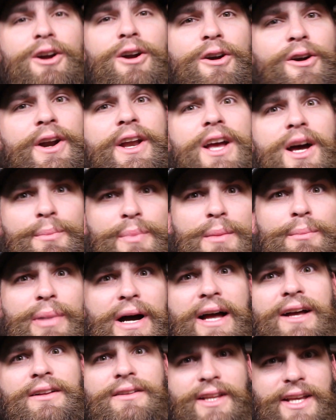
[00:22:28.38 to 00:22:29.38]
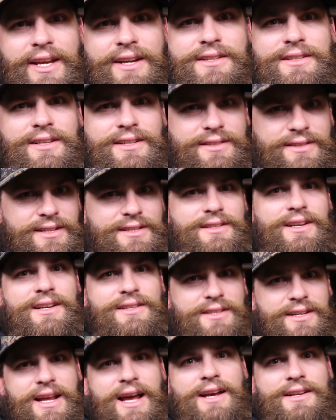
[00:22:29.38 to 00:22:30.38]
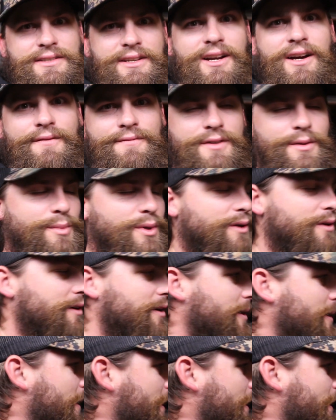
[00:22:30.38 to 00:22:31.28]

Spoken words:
hurry up and buy a Lynx, because this isn't as comfortable.